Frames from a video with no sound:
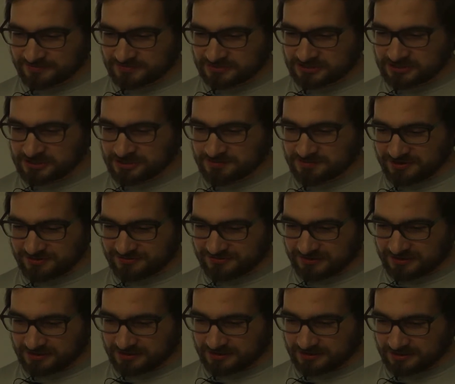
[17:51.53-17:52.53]
super
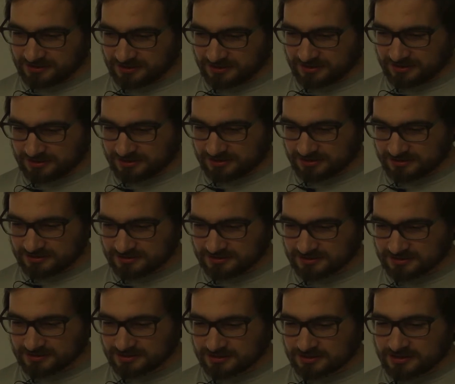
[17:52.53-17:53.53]
fun
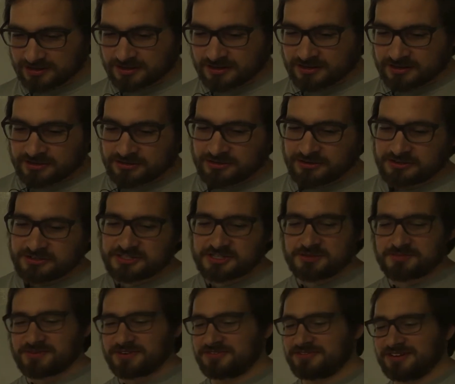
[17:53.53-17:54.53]

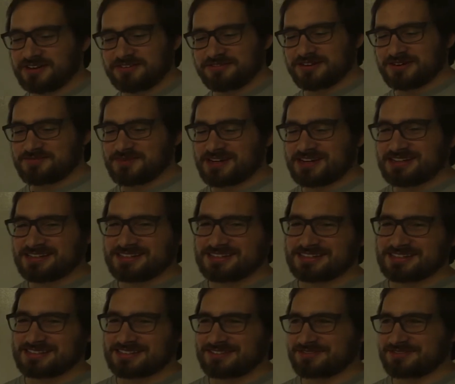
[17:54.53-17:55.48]
rebase